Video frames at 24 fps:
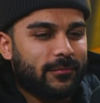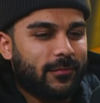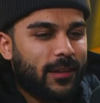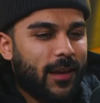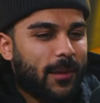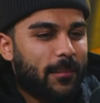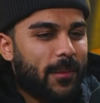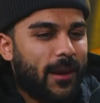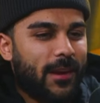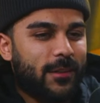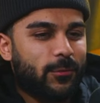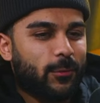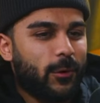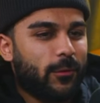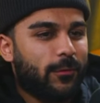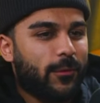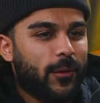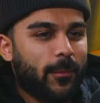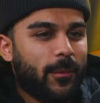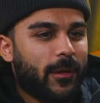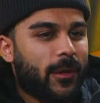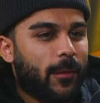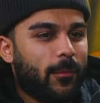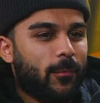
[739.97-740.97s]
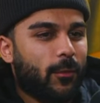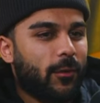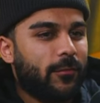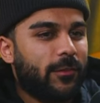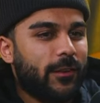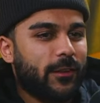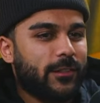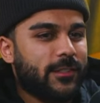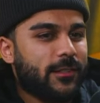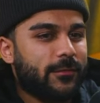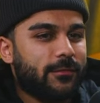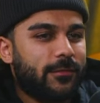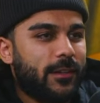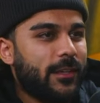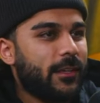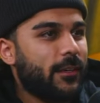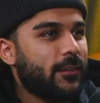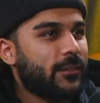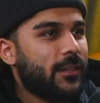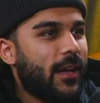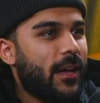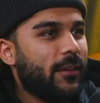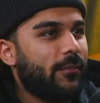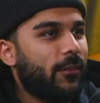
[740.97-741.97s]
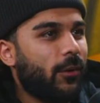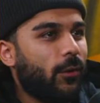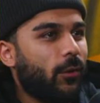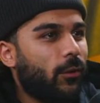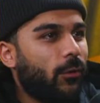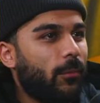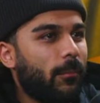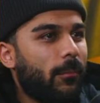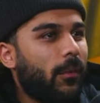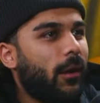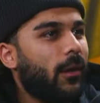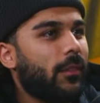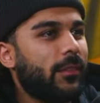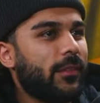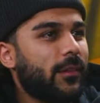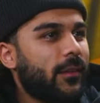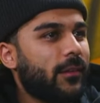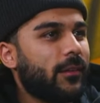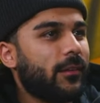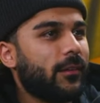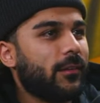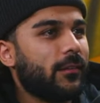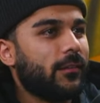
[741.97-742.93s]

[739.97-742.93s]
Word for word: I might as well film a couple more videos. I have a whole month here,